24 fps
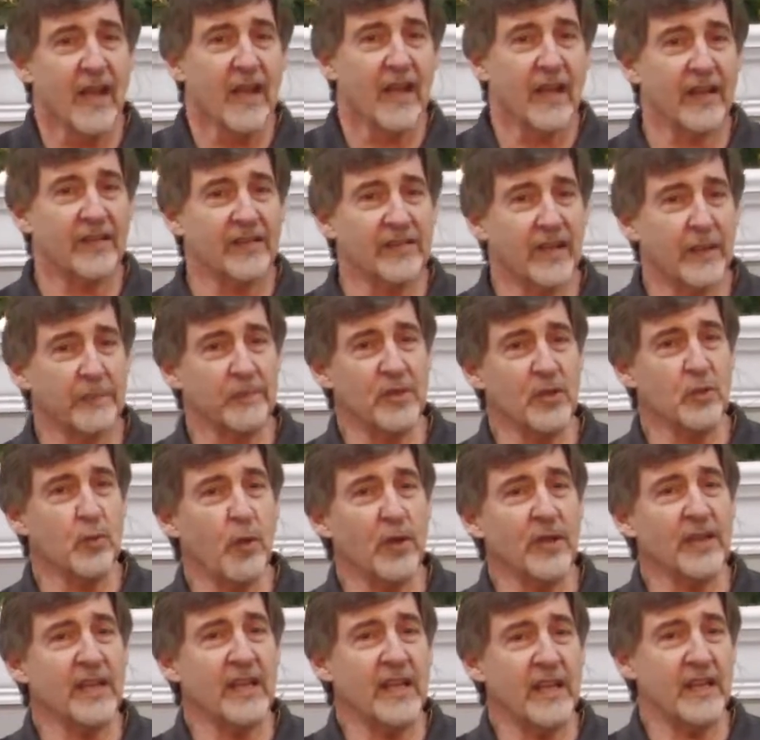except you
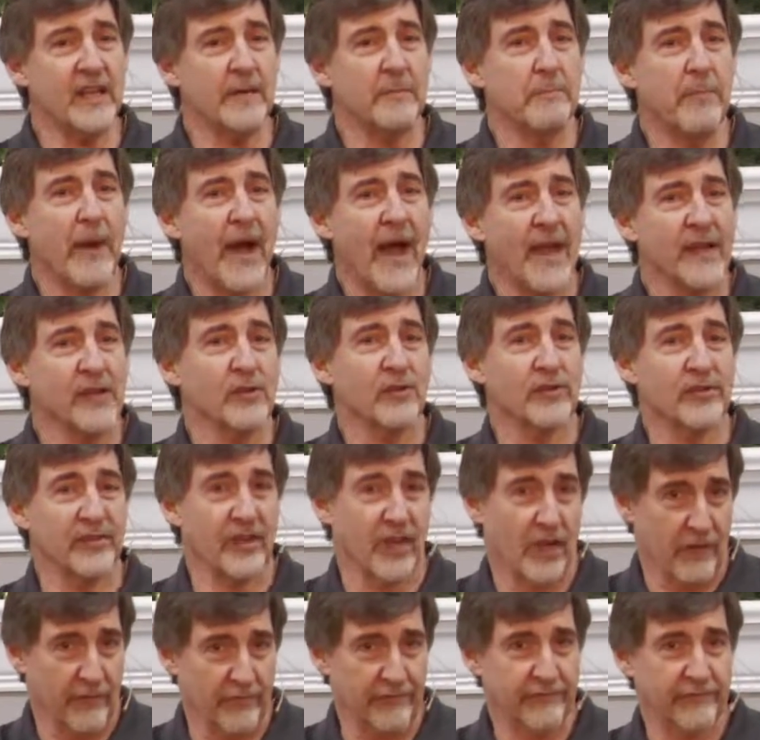wouldn't eat it by
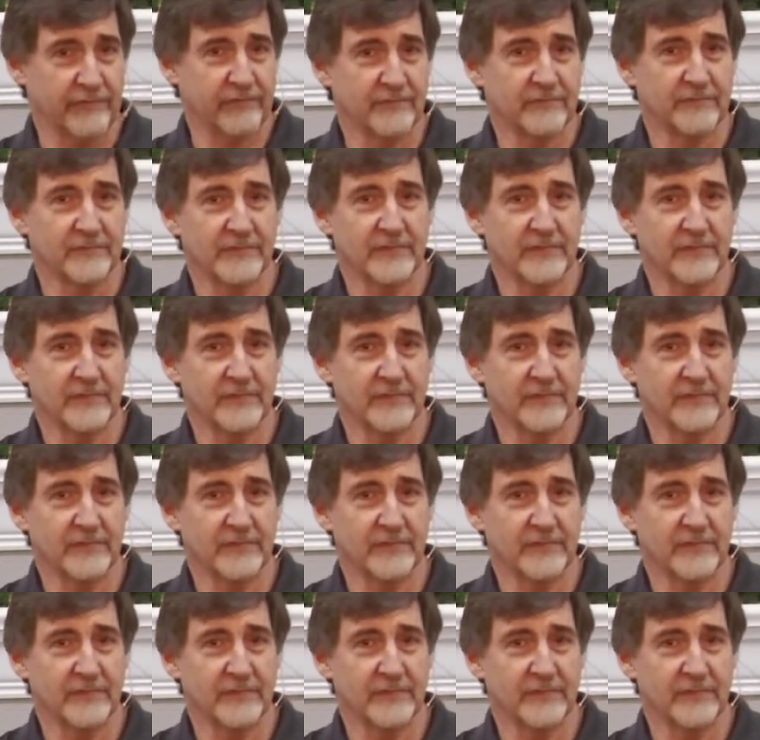yourself.